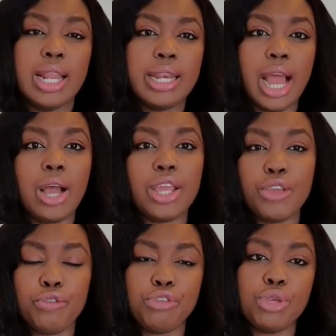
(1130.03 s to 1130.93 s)
Now,
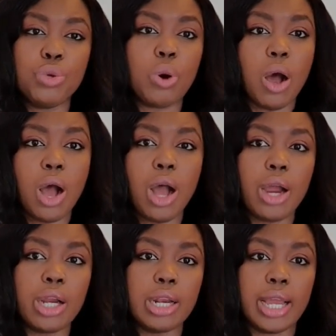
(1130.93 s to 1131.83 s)
if you
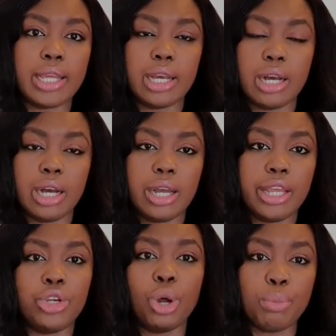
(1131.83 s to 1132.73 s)
are like
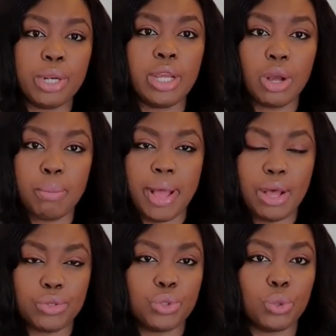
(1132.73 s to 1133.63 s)
a double income
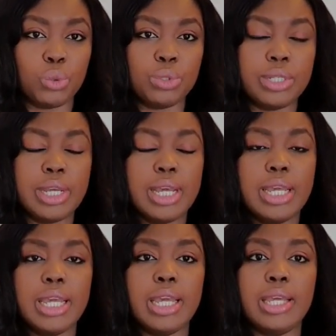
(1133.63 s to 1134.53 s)
household,
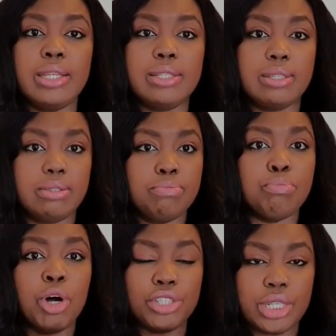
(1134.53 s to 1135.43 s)
it's
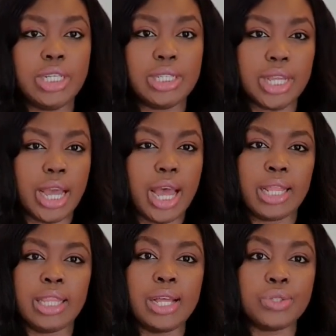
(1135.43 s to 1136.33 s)
much easier,
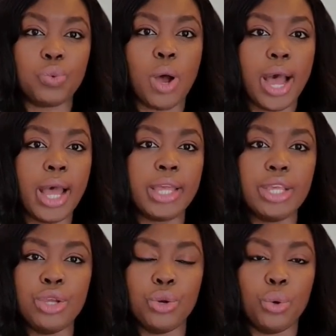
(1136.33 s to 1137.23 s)
and that's why
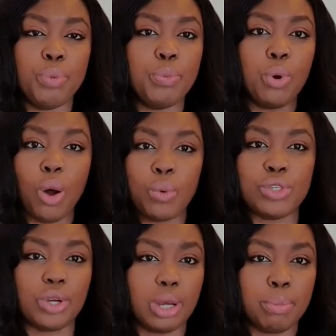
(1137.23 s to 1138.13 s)
people
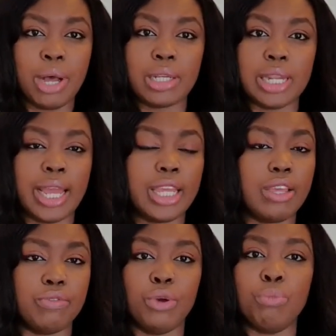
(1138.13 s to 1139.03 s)
always talk about, like,
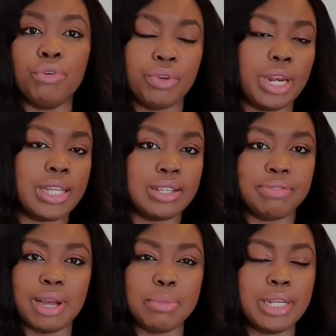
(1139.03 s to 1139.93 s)
if you're moving as a
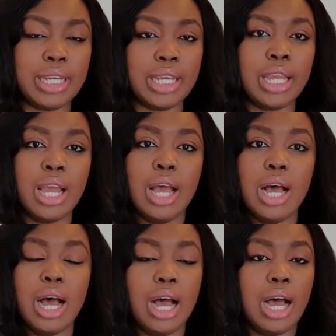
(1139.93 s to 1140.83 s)
family,
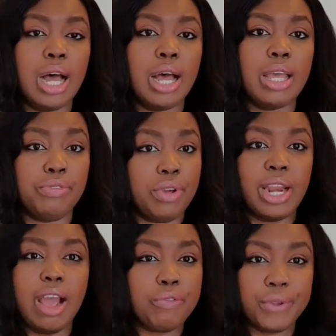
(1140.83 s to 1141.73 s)
if
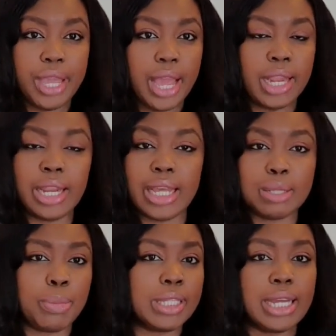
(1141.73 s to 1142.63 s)
African, like
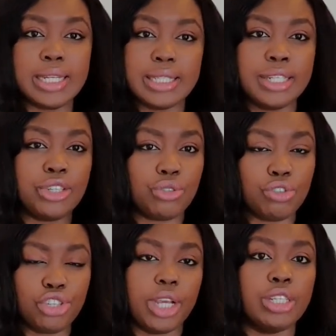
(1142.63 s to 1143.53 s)
the mentality needs to
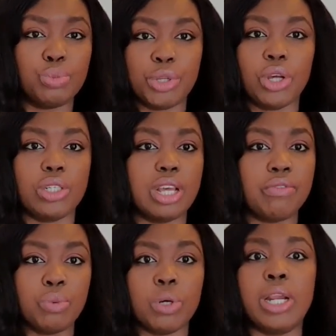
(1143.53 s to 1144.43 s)
change because
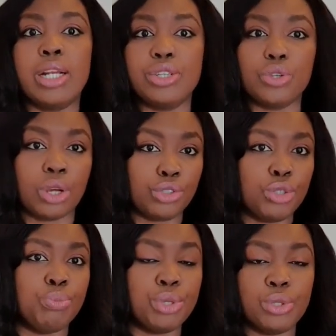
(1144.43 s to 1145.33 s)
everyone now needs to
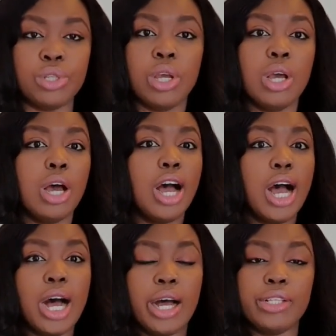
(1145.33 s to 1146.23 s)
contribute
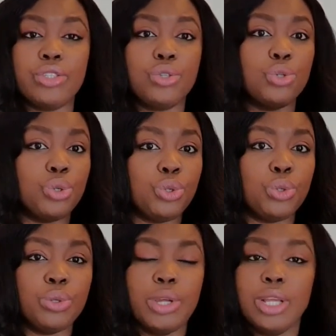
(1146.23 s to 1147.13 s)

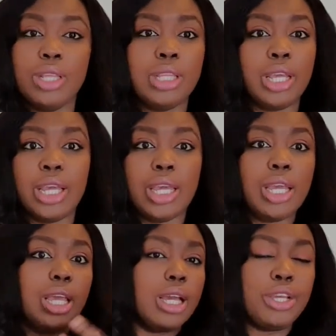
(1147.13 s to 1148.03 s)
to
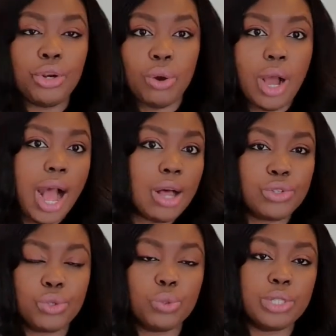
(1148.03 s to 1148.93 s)
the
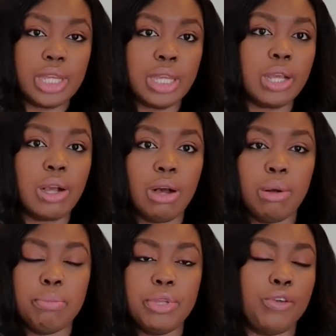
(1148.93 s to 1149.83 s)
household
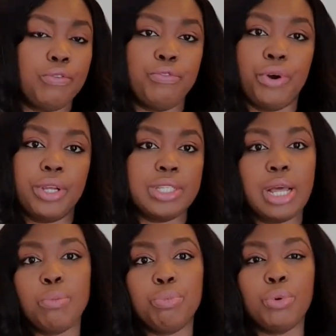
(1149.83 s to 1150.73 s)
income. If, for
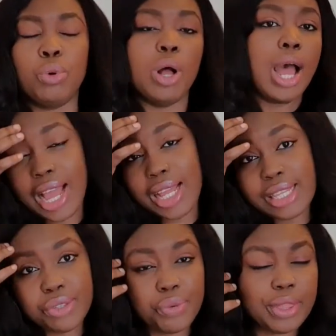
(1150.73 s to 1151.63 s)
example, at
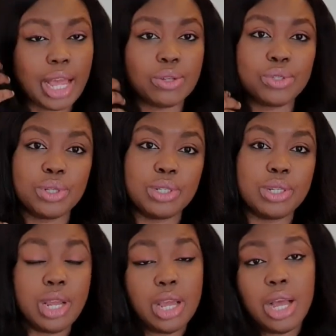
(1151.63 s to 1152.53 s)
3,000
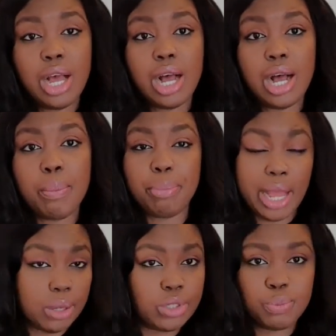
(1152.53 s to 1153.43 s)

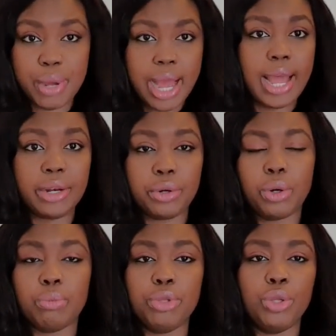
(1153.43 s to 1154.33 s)
pounds per
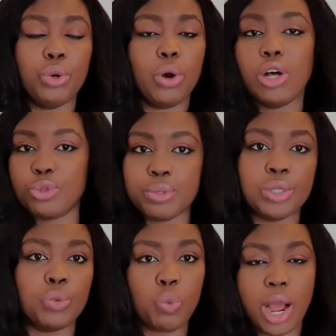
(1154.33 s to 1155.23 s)
annum, husband
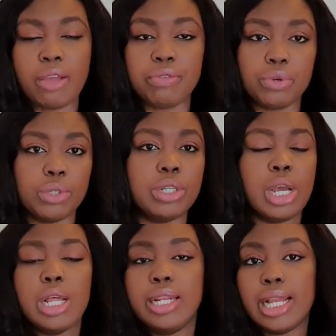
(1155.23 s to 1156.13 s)
and wife could
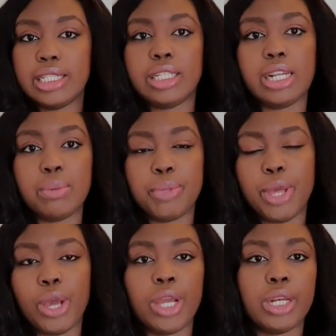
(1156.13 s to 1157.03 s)
legitimately
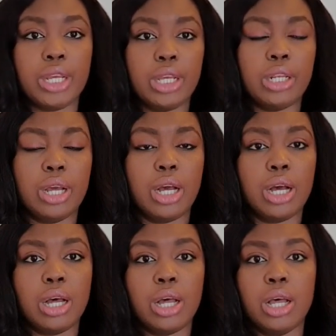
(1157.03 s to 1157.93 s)
be earning
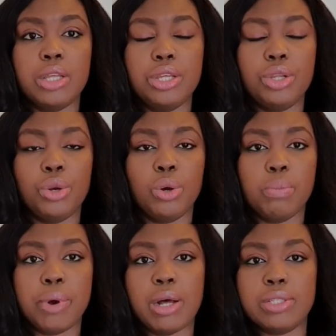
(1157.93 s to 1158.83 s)
about
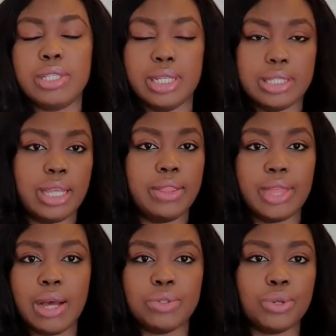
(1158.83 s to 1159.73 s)

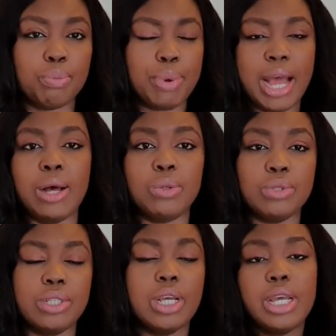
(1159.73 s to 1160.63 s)

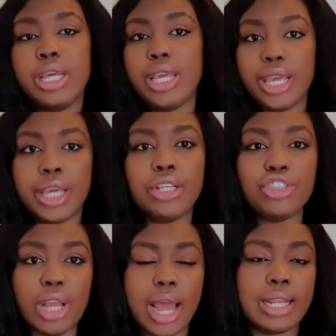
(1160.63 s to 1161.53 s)
£16,000
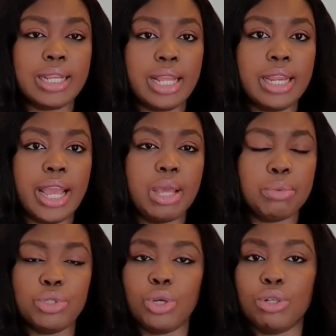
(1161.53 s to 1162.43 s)
each, and then they're
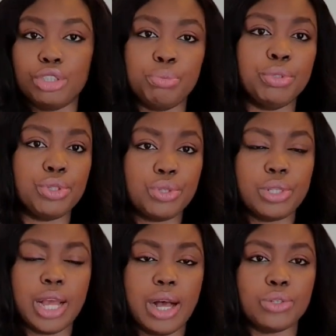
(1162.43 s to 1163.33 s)
able to contribute to
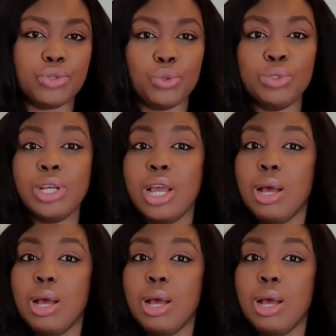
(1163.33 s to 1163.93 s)
the household.